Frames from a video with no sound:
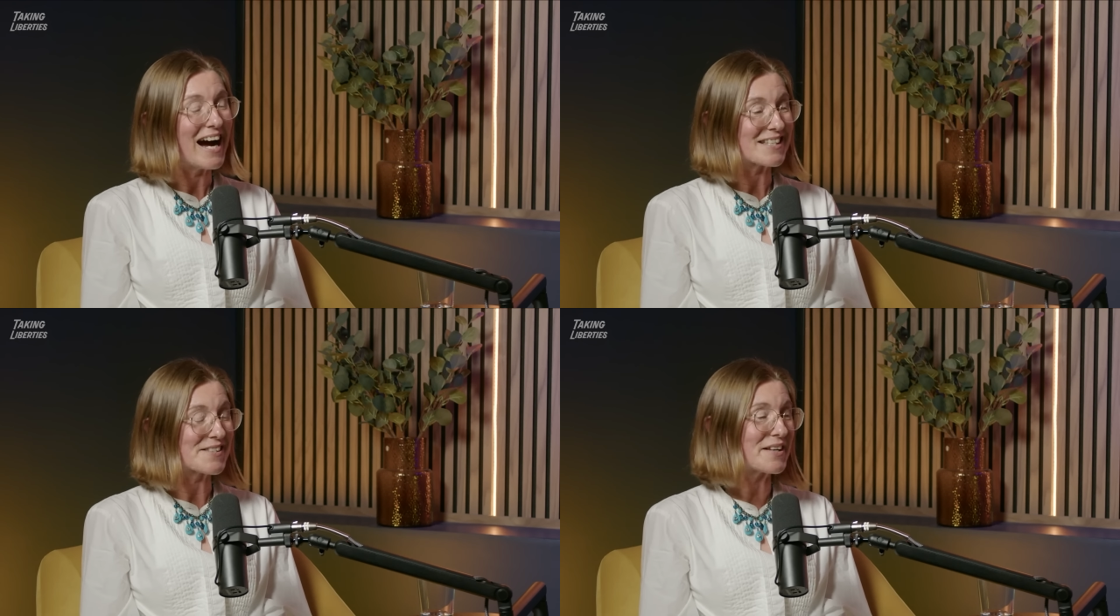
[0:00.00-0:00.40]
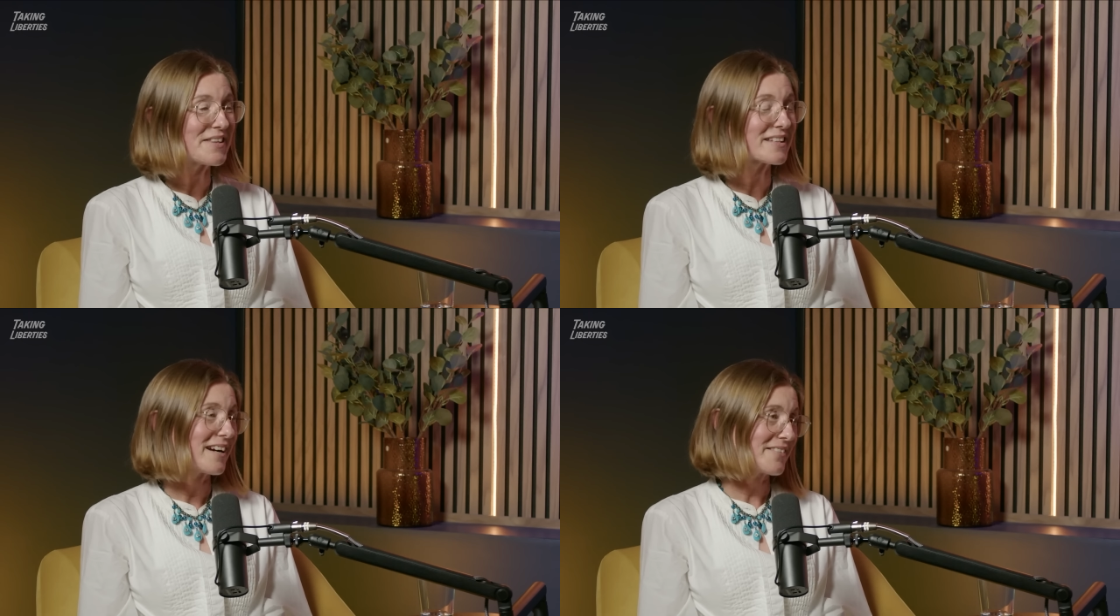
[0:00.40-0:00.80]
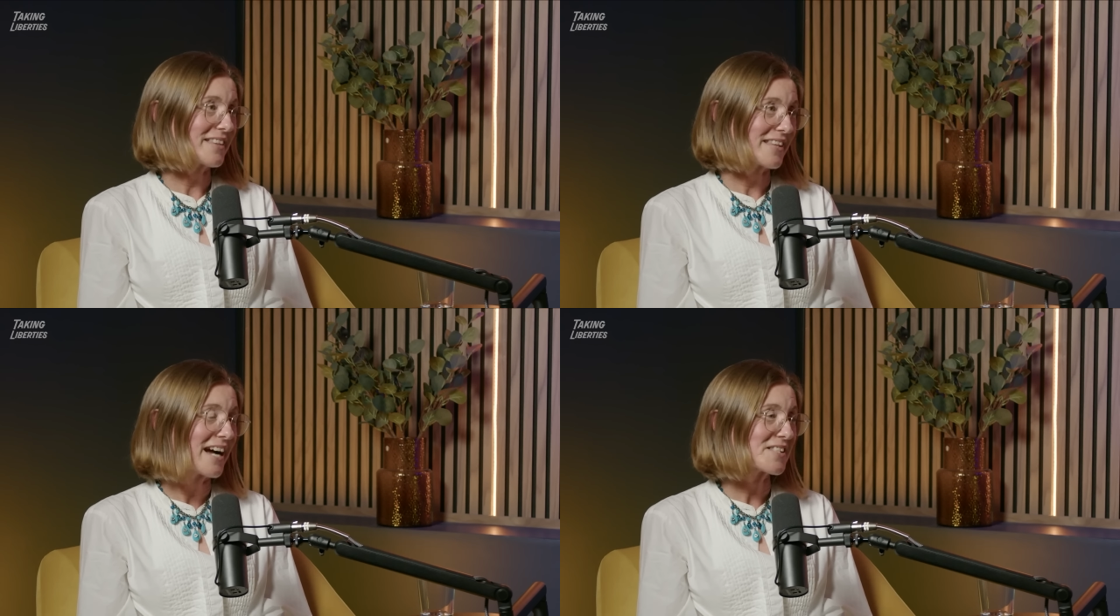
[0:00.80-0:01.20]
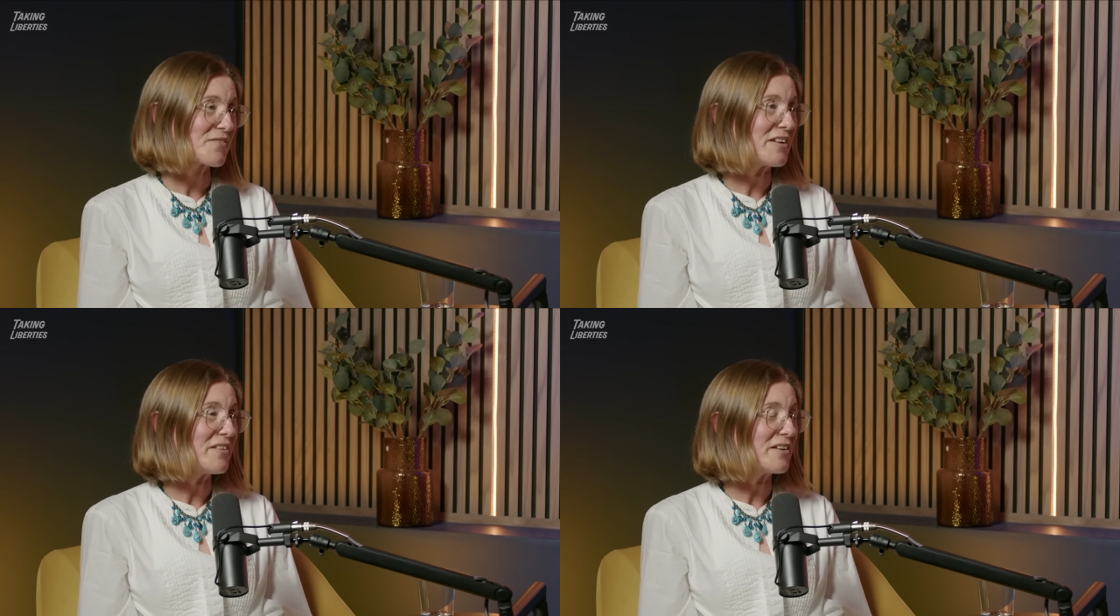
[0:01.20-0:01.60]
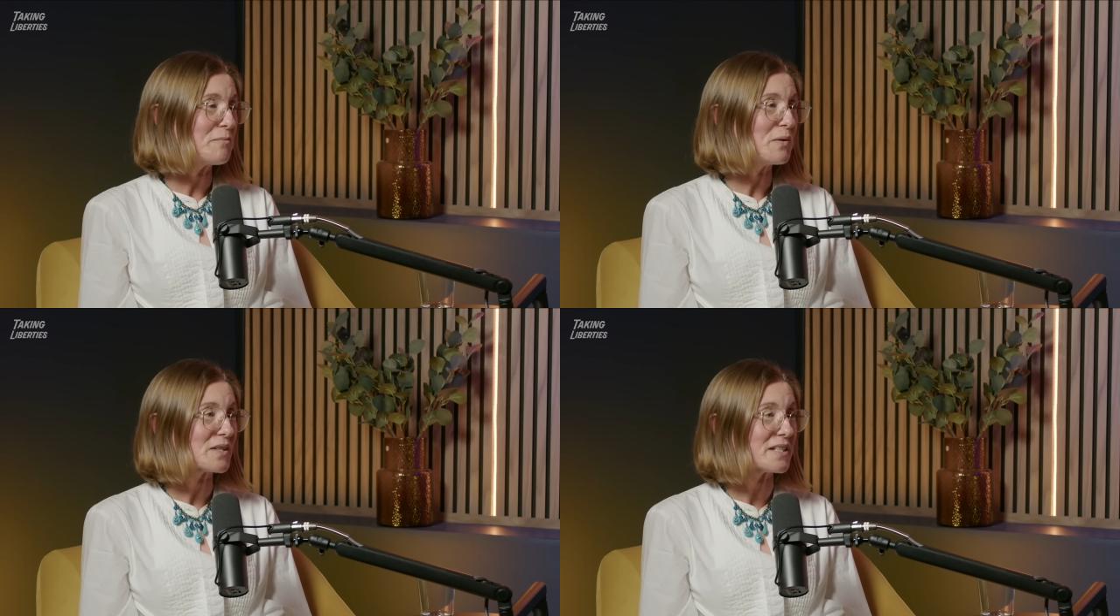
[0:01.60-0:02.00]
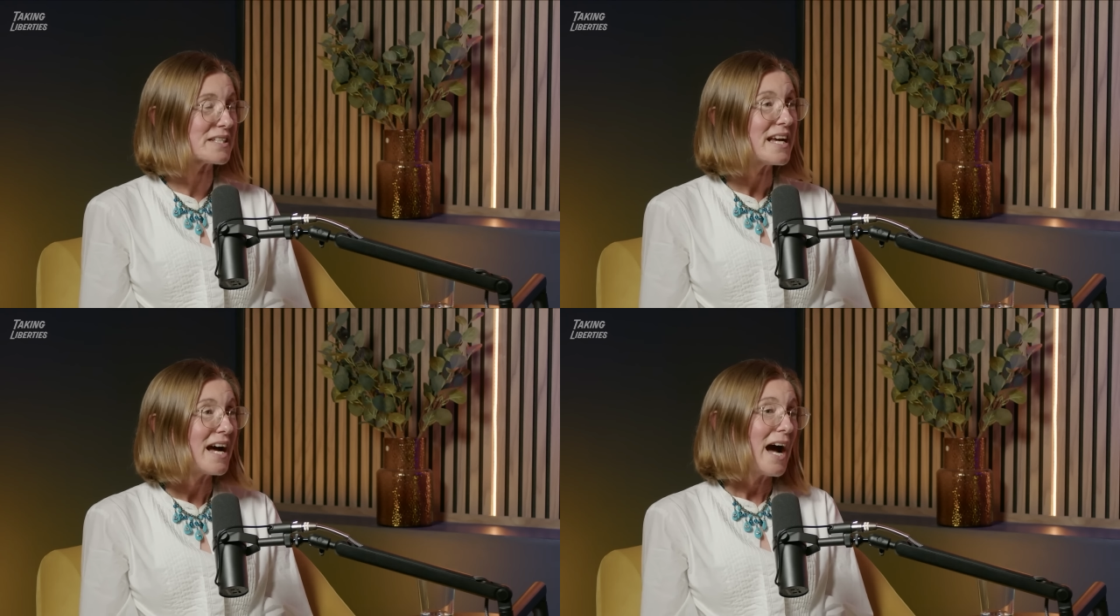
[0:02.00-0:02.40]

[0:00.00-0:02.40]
So I think that's very, very important.